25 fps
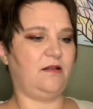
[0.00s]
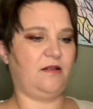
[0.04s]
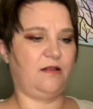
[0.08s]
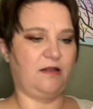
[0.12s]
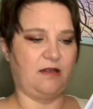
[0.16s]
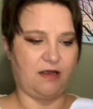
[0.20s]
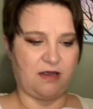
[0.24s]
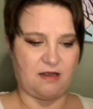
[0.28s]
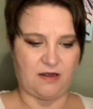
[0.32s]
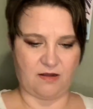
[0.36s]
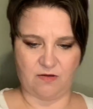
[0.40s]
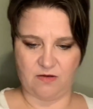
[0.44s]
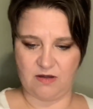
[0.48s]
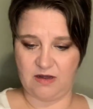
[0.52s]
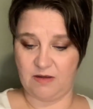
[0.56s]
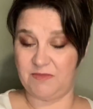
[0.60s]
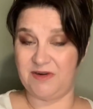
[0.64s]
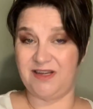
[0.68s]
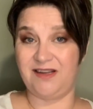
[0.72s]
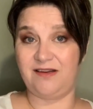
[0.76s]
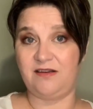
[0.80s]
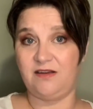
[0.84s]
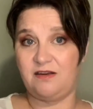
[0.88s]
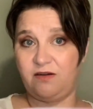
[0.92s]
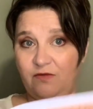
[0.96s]
Now, I'm
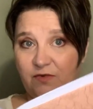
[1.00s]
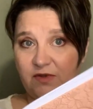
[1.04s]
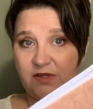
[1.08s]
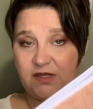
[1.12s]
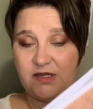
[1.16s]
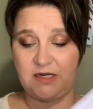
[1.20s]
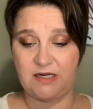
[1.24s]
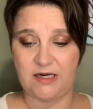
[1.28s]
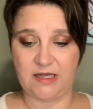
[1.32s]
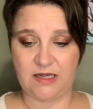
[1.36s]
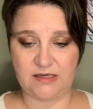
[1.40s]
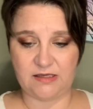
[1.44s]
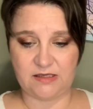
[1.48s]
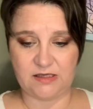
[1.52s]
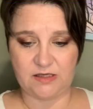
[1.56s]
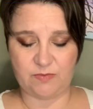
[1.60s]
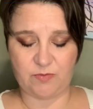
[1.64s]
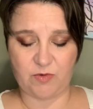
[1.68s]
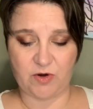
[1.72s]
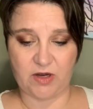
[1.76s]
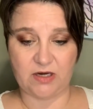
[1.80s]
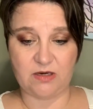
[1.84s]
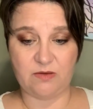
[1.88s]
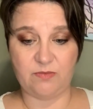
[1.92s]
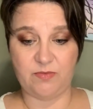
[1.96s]
not done with today's
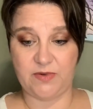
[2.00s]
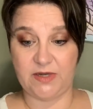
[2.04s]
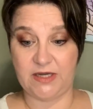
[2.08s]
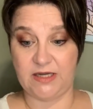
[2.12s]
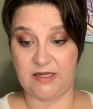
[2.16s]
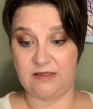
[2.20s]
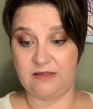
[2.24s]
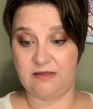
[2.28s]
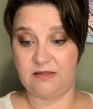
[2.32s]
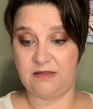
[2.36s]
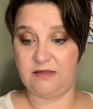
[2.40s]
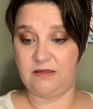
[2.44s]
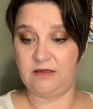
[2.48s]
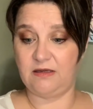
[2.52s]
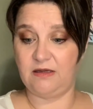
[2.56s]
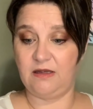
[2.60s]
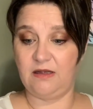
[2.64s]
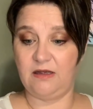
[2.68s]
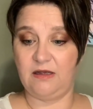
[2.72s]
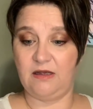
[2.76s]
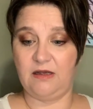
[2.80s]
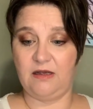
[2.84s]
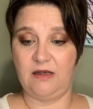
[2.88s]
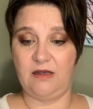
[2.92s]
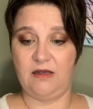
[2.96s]
spread, but
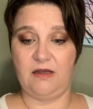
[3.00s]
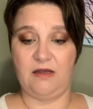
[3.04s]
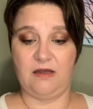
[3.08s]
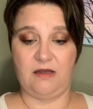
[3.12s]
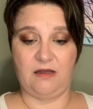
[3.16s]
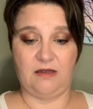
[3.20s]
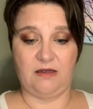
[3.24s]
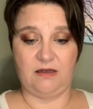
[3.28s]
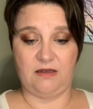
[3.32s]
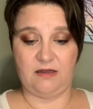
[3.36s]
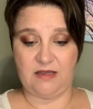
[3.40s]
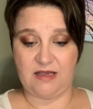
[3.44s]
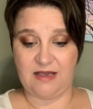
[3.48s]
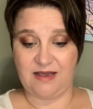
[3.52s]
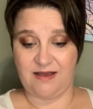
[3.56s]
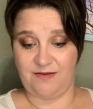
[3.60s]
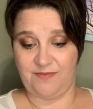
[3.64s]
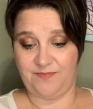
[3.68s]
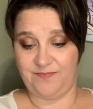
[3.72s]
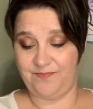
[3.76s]
yeah,